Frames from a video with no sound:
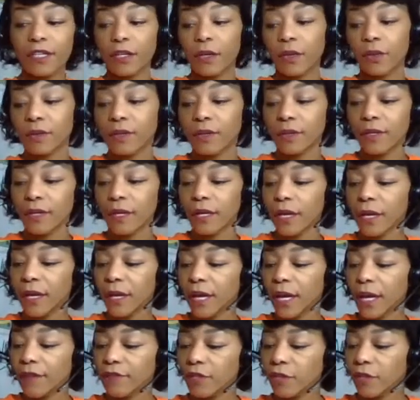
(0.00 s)
don't
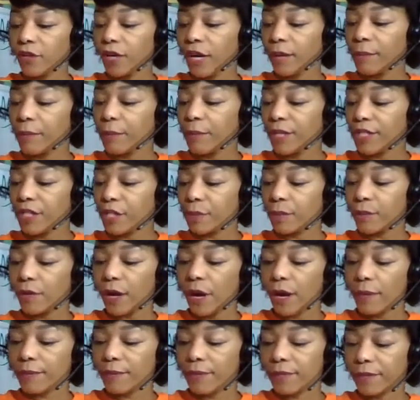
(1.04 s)
have to grab a bunch of
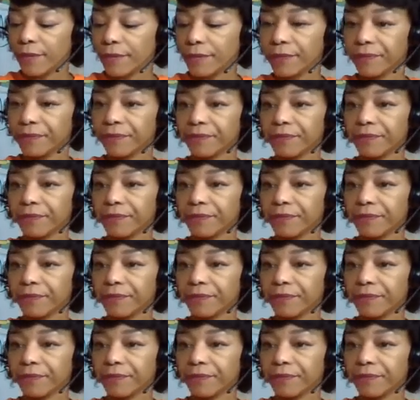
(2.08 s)
props.